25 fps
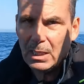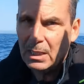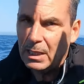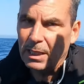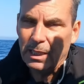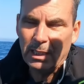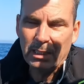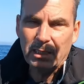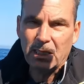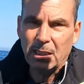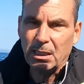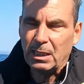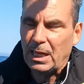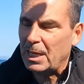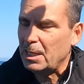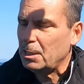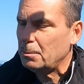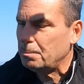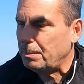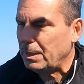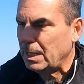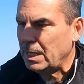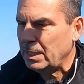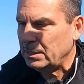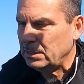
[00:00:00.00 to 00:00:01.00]
Hit the
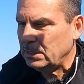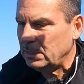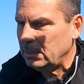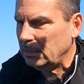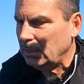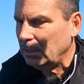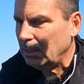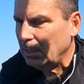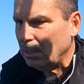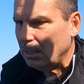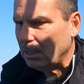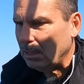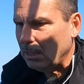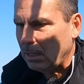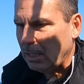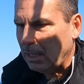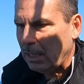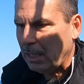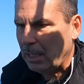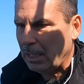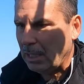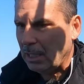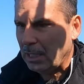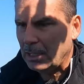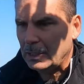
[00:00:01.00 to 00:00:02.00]
like button
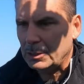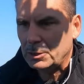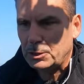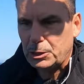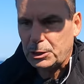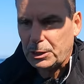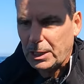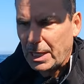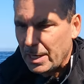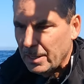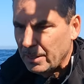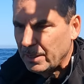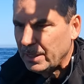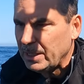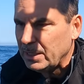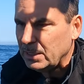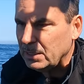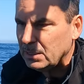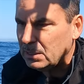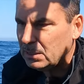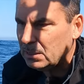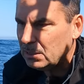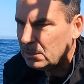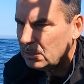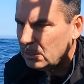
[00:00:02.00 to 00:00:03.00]
and share it,
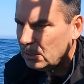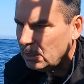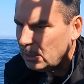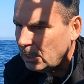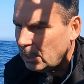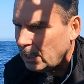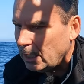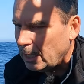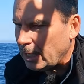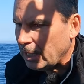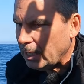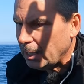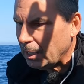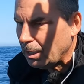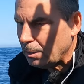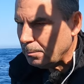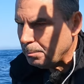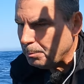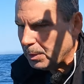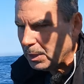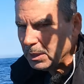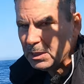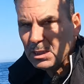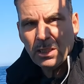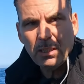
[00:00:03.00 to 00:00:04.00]

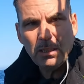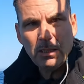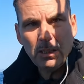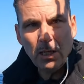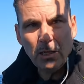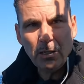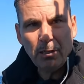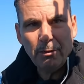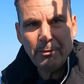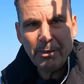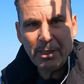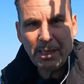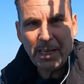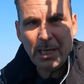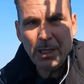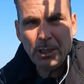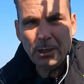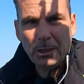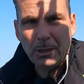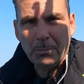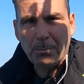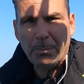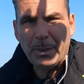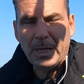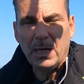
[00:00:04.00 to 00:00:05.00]
and put the
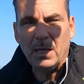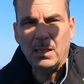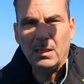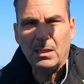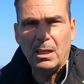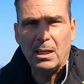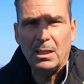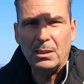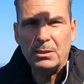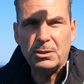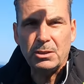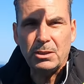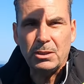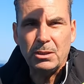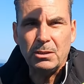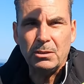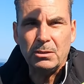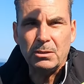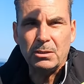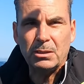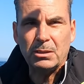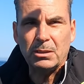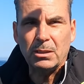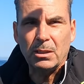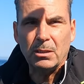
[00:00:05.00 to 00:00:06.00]
notification bell on
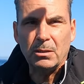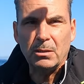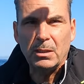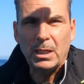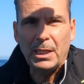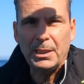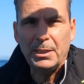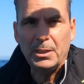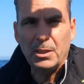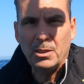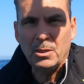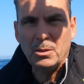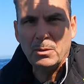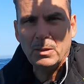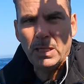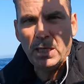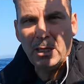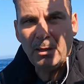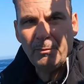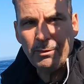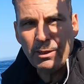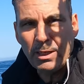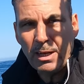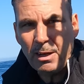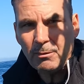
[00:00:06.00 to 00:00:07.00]
too. So I know
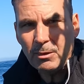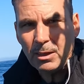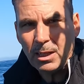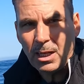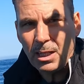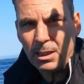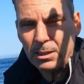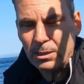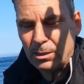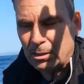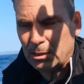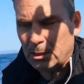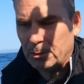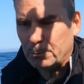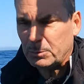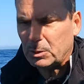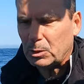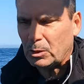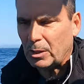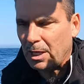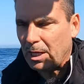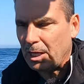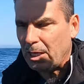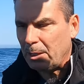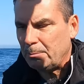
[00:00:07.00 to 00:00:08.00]
if you have a lot of
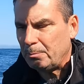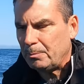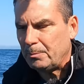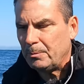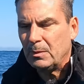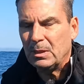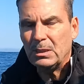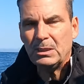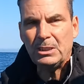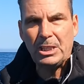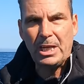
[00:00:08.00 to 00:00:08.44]
subscribe